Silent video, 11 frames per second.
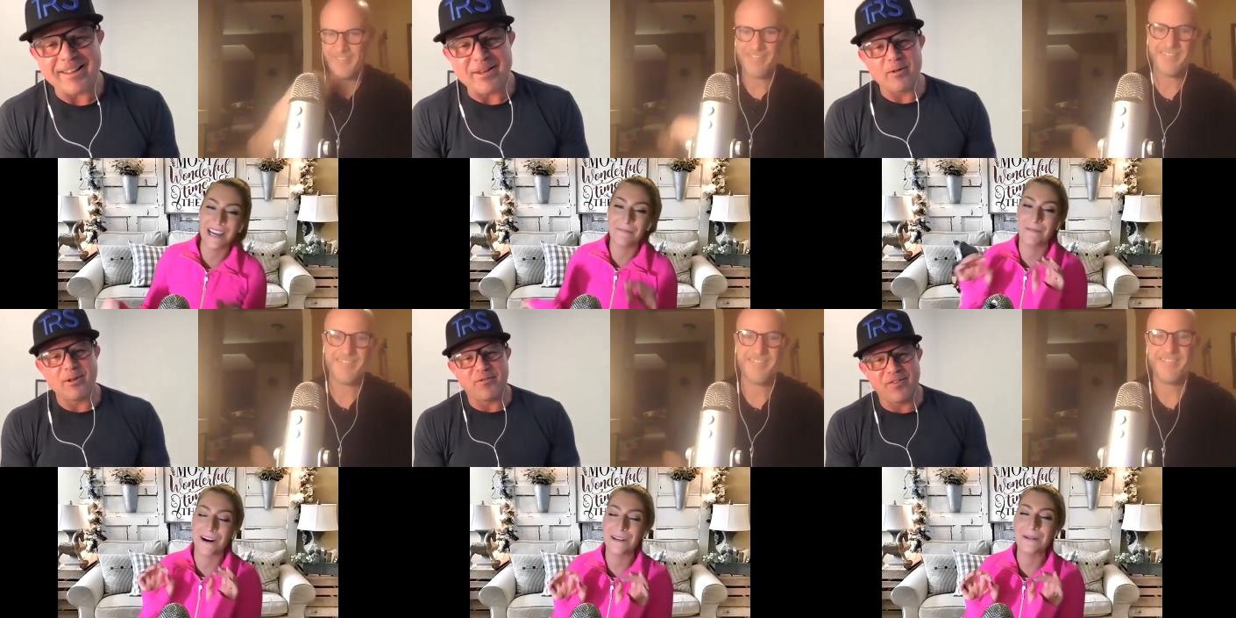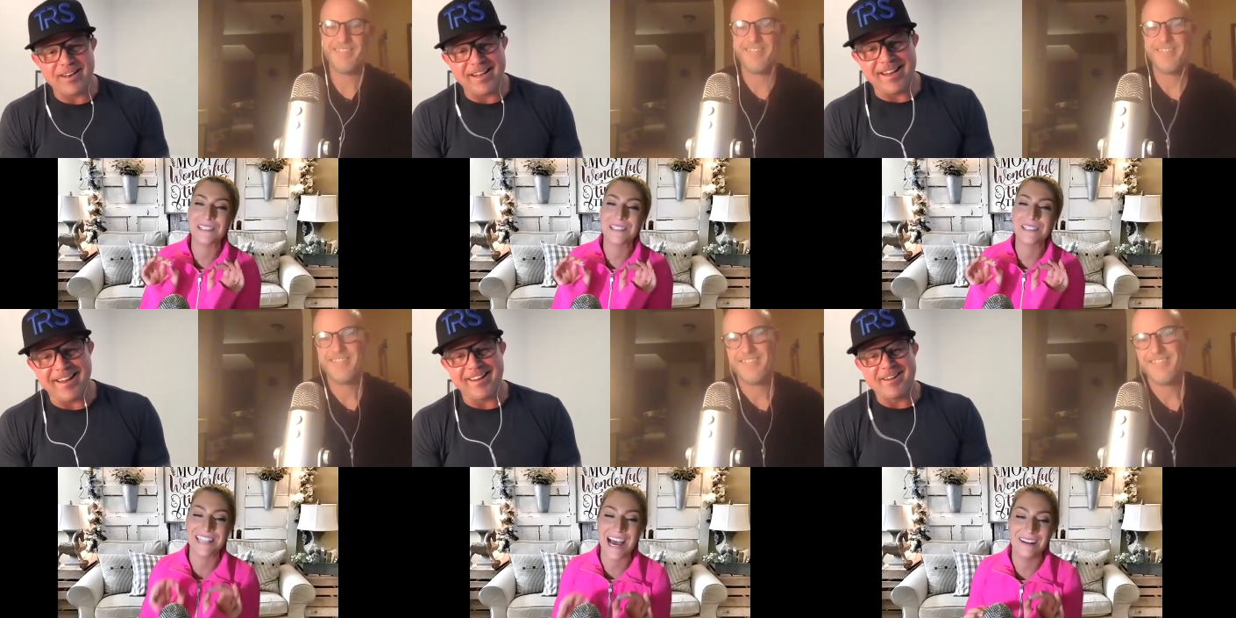Speaker 1: was like, or
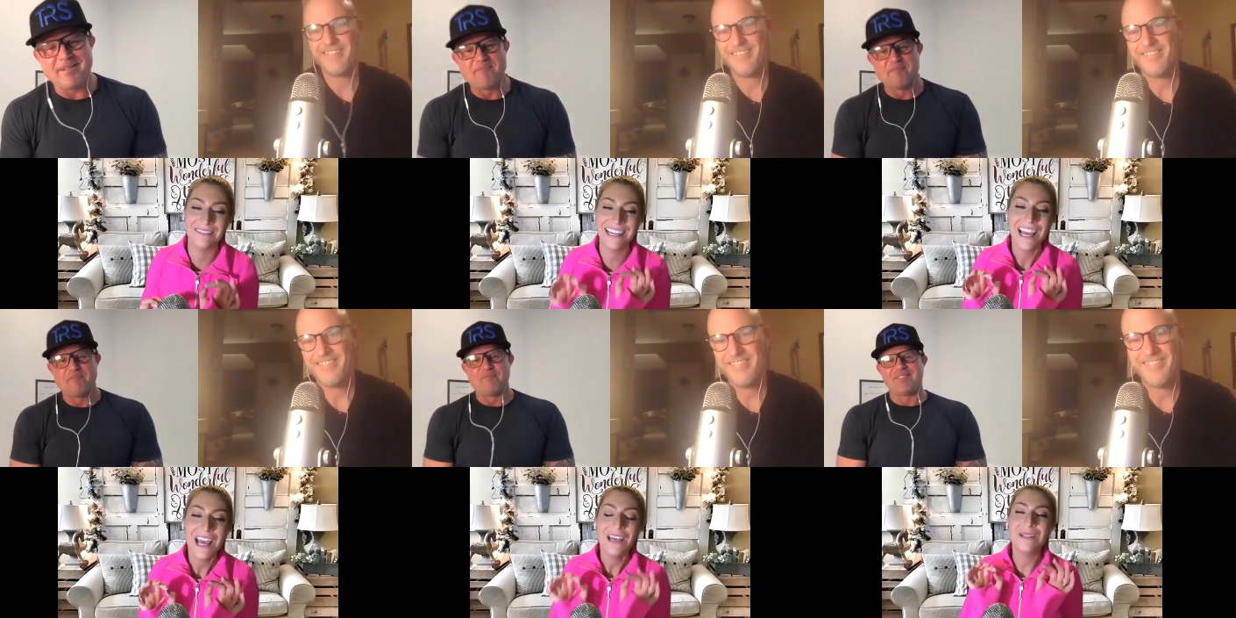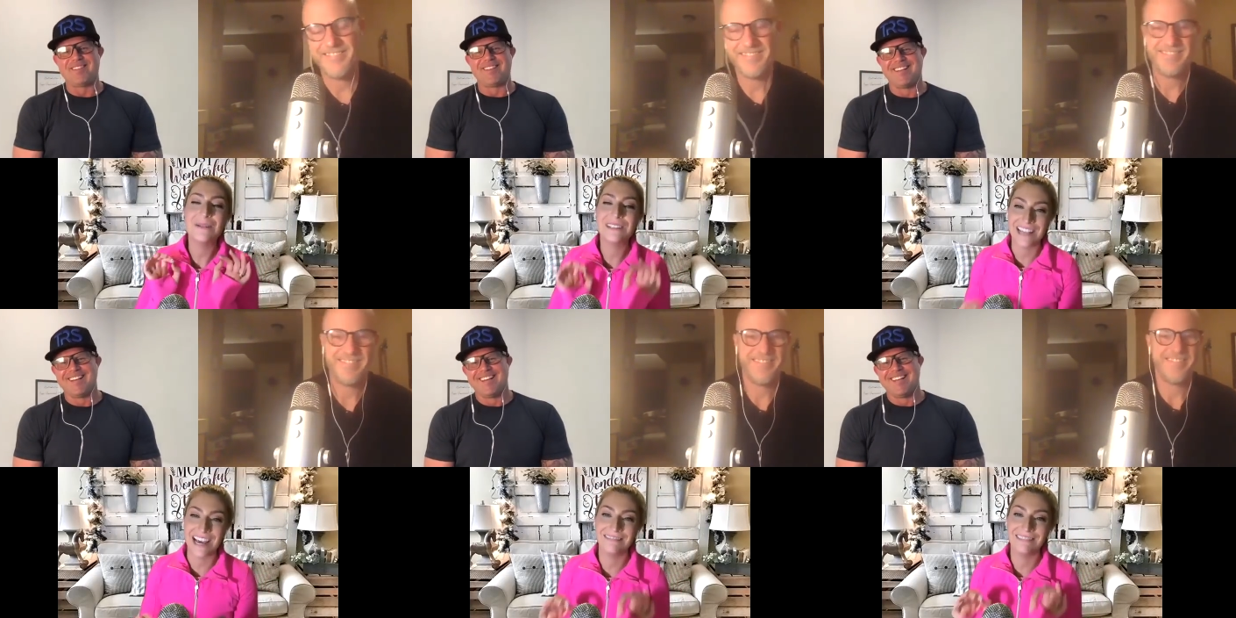you sound here. like you
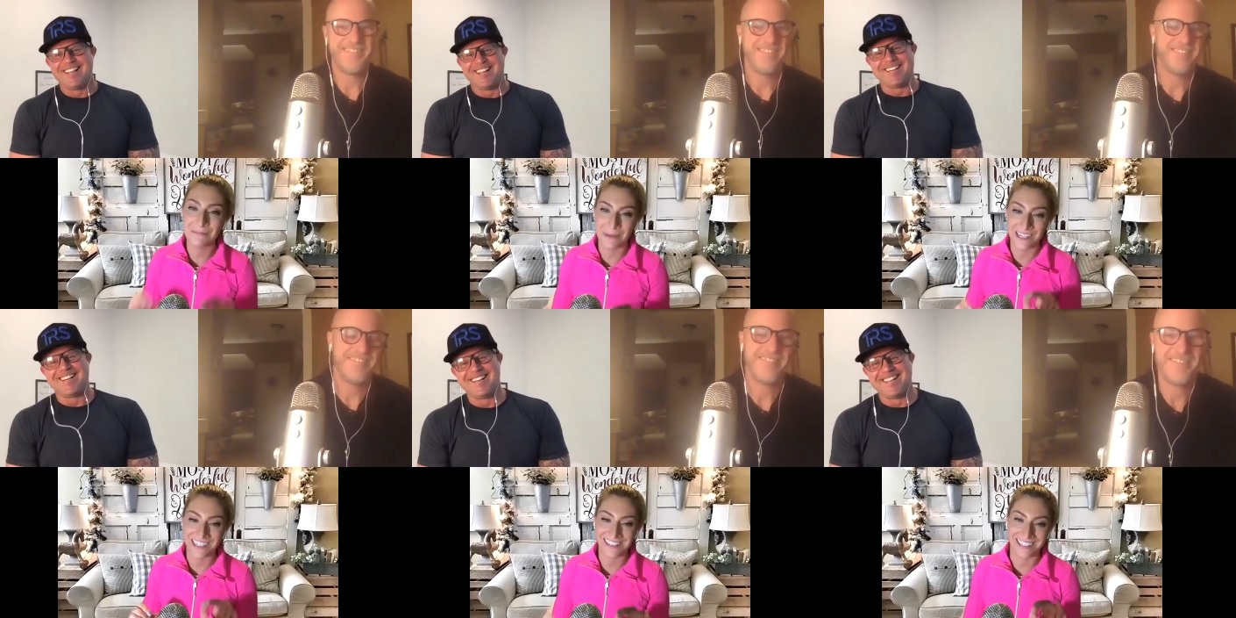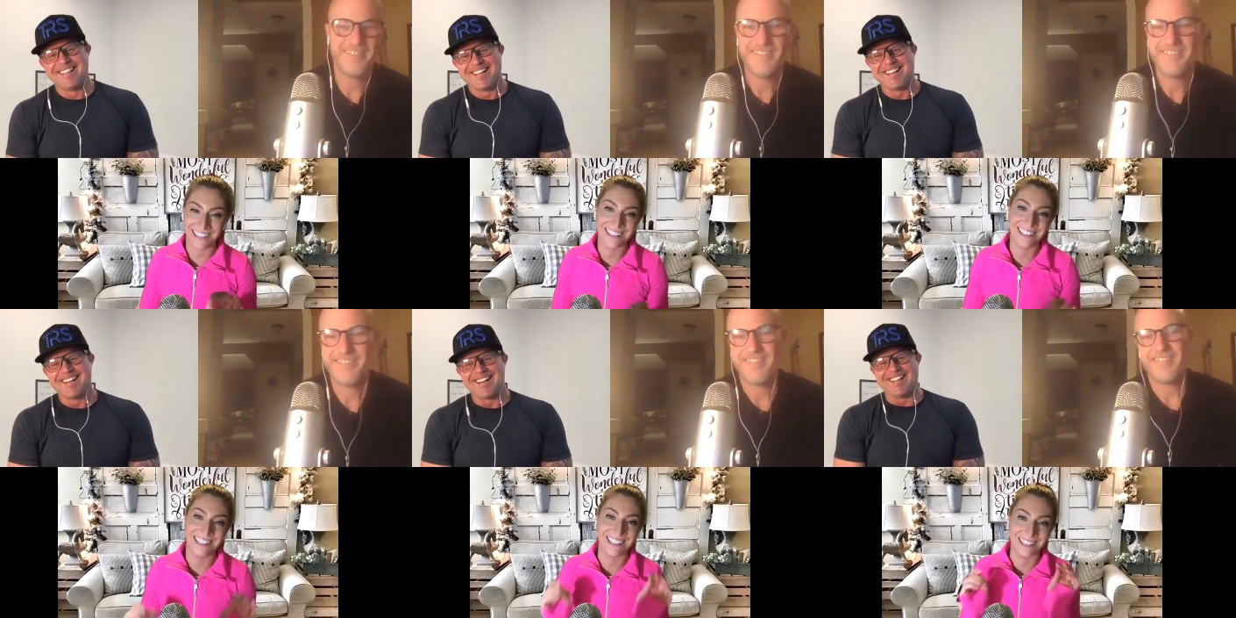sound like Buddy
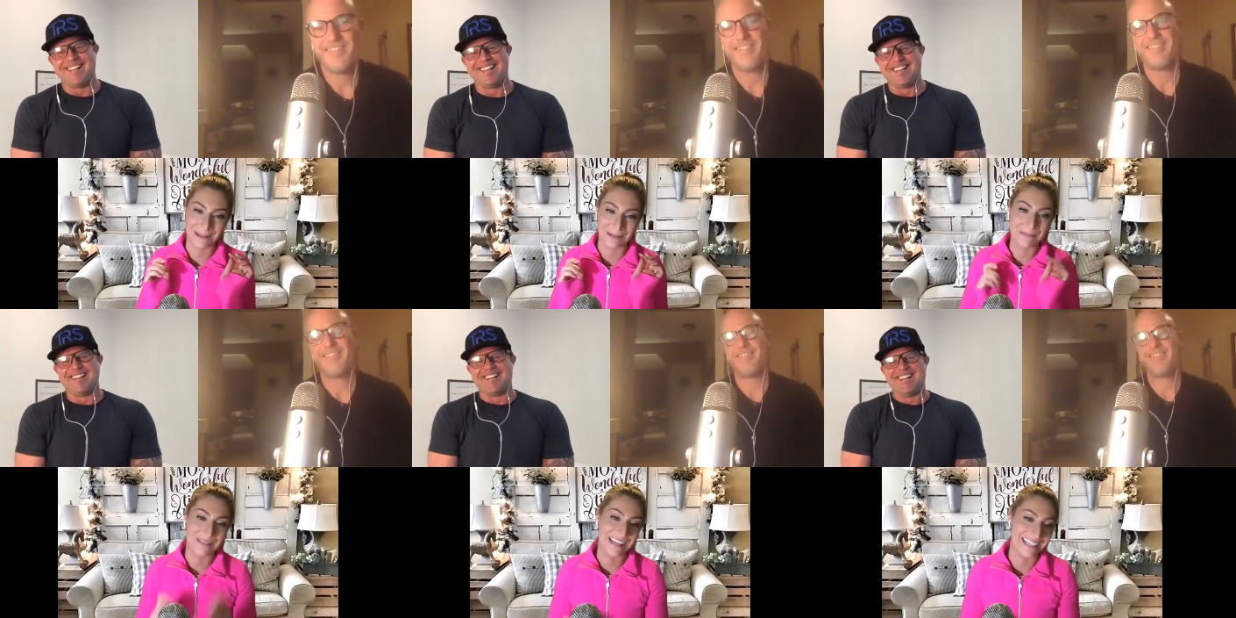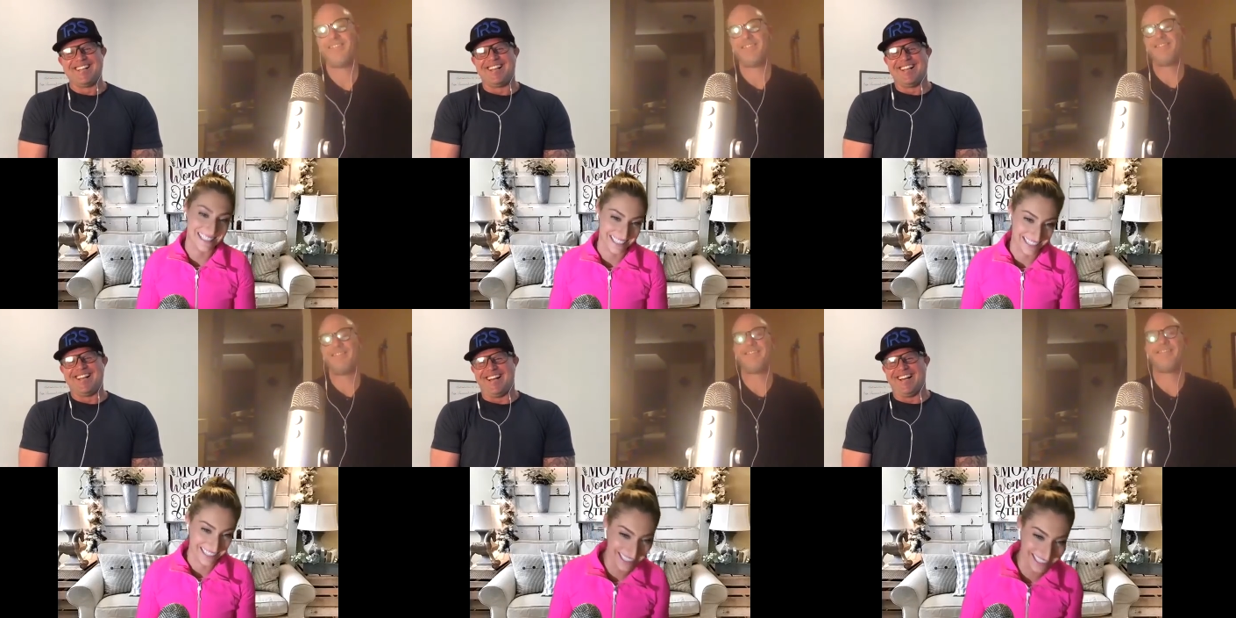Cianci, and it's
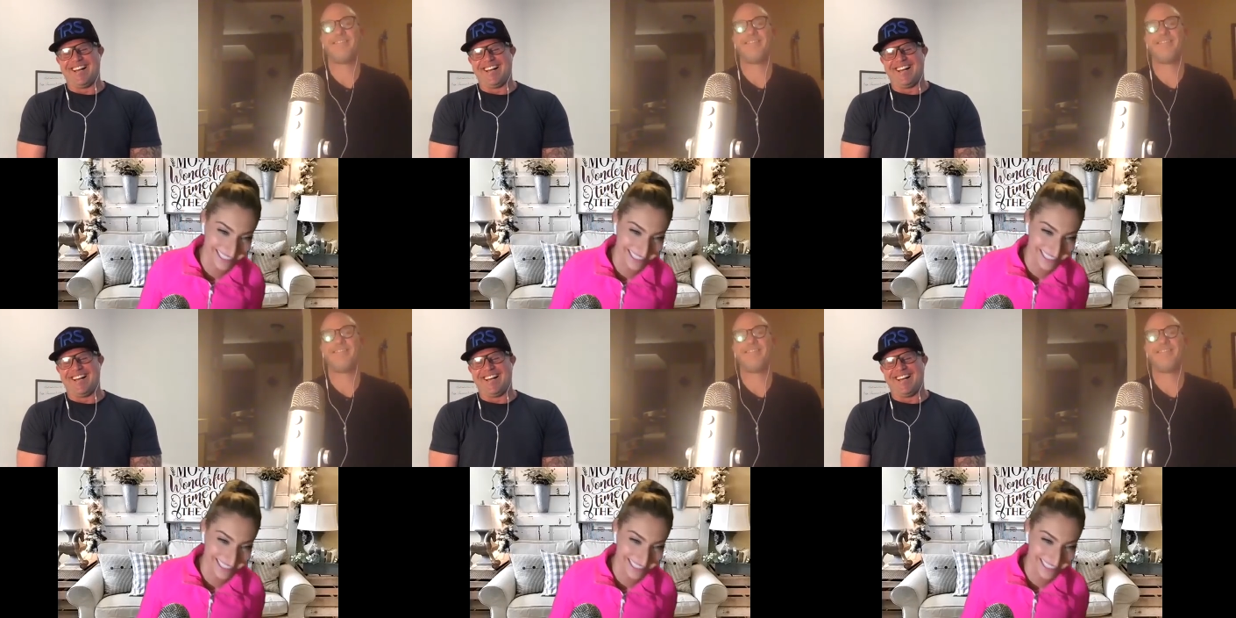amazing.